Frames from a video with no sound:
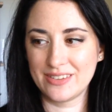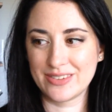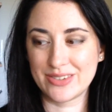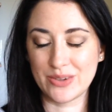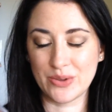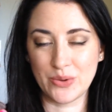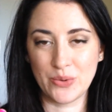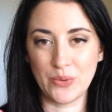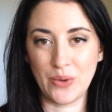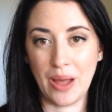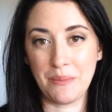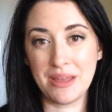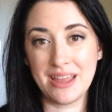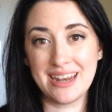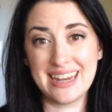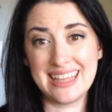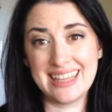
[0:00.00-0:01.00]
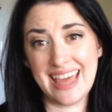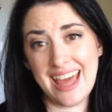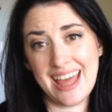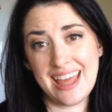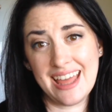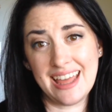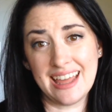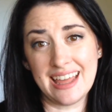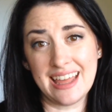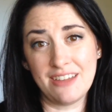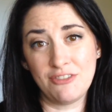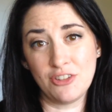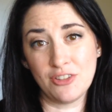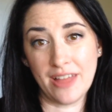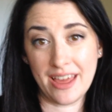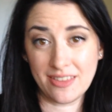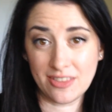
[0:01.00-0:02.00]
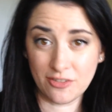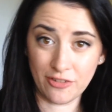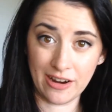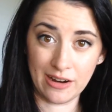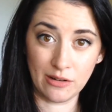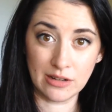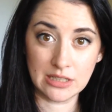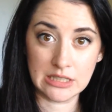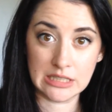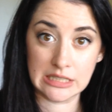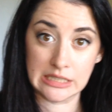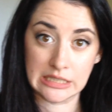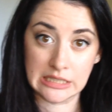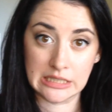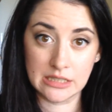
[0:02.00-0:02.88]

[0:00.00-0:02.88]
So, I mean, yay if you like the fragrance.